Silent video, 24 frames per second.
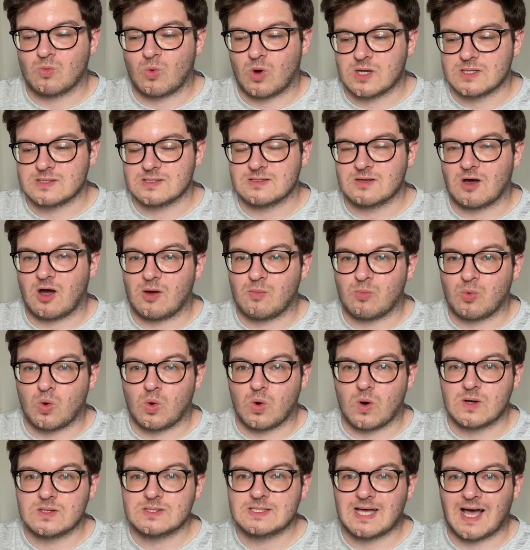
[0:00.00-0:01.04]
ones I
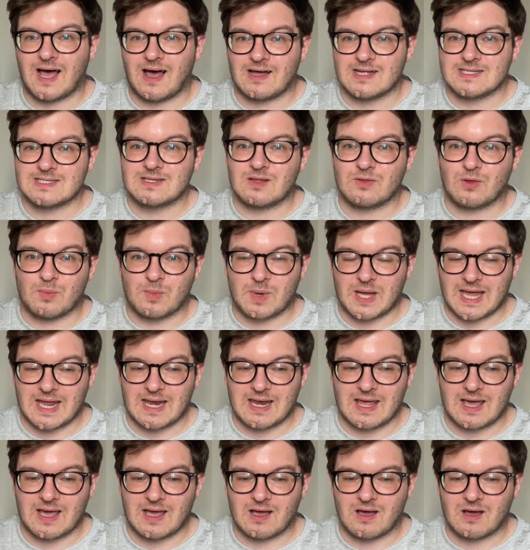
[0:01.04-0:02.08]
bought at the
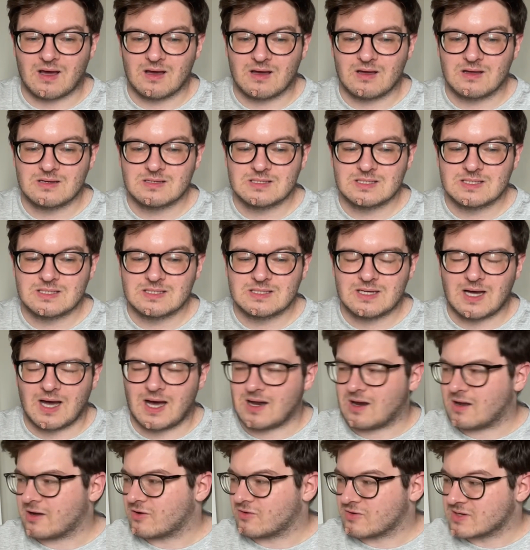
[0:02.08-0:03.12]
beginning at
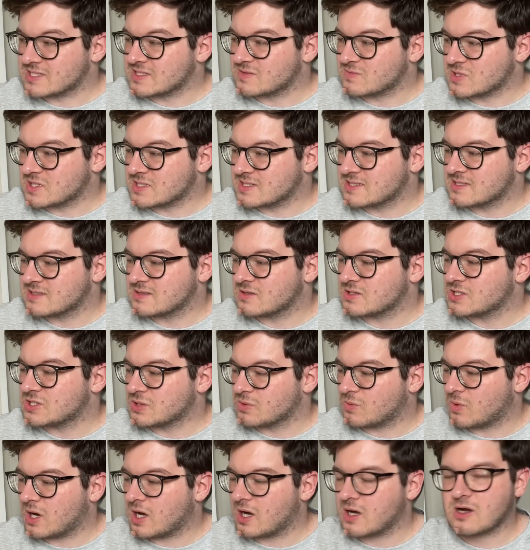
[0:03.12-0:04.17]
like Christmas to
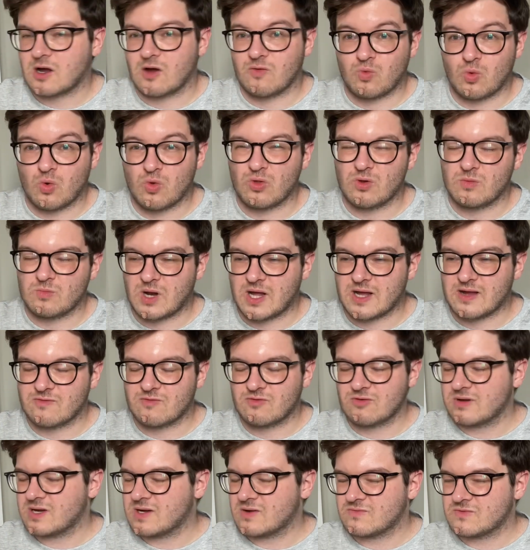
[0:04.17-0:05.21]
work. I've worn them like
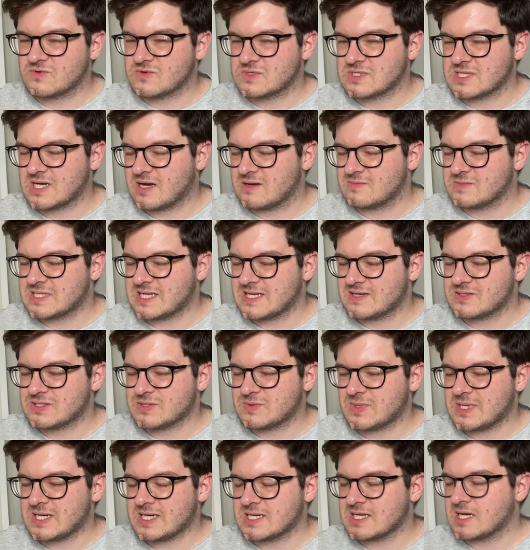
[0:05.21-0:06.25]
3 or 4 times now to
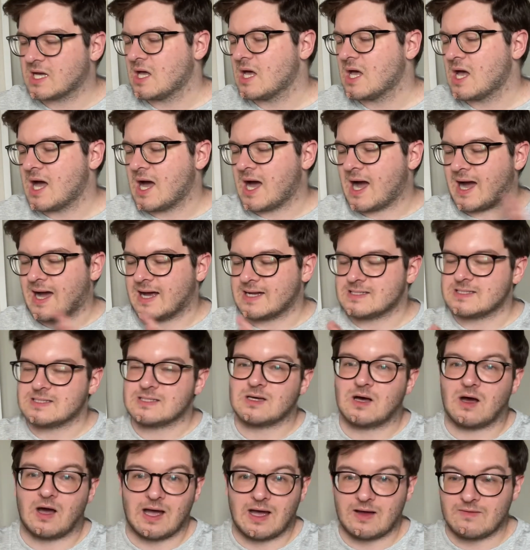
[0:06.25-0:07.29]
work and
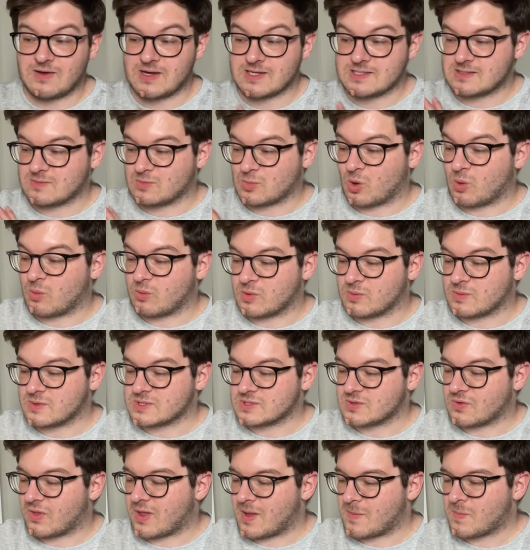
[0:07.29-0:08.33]
I have had some compliments
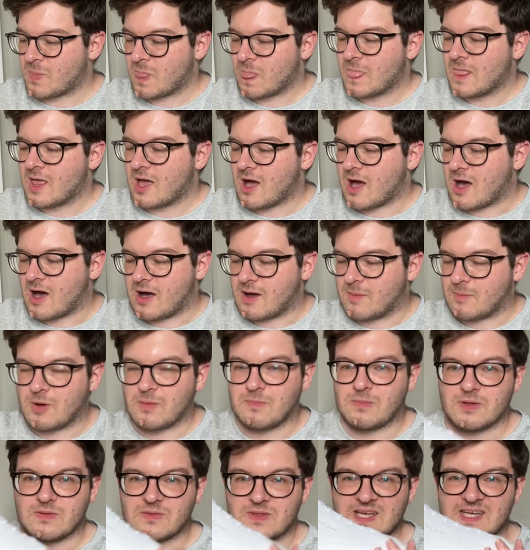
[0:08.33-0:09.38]
on them.
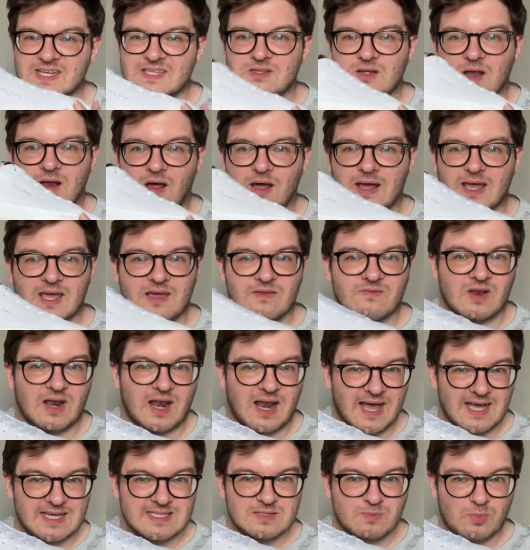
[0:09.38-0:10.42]
But these are like even
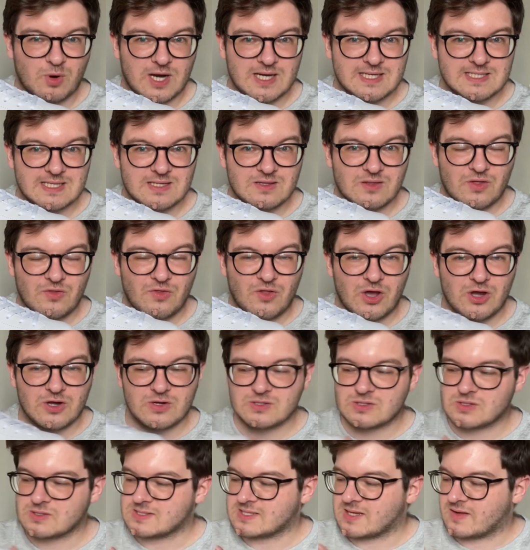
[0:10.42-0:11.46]
less branded than those
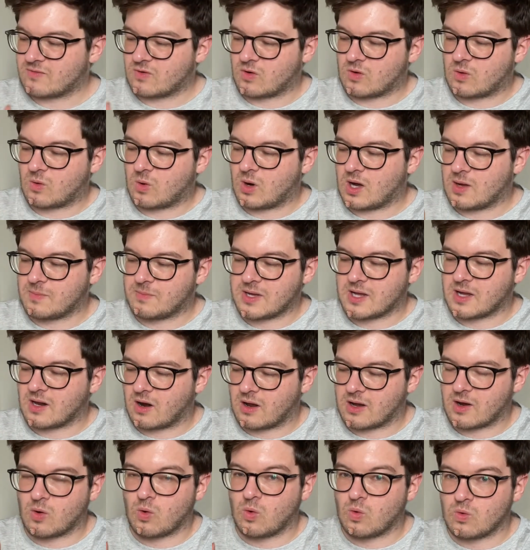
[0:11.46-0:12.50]
because they've got quite a big
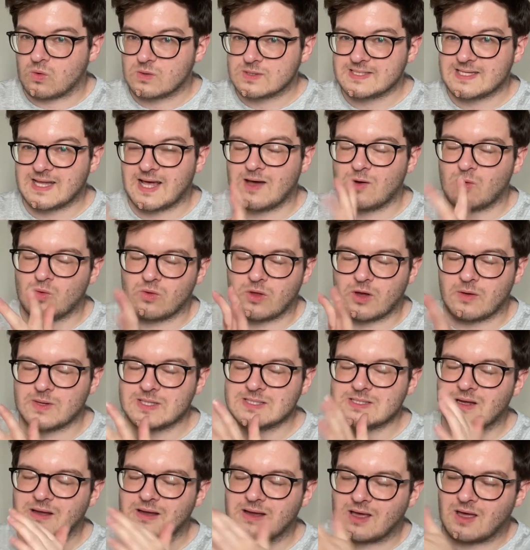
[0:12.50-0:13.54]
like horse there, although
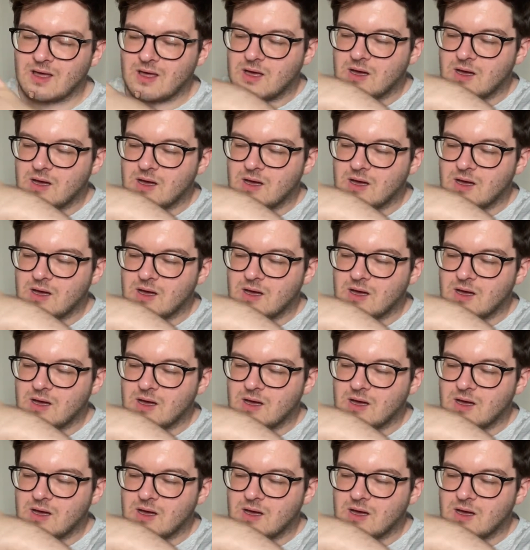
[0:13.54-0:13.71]
it's like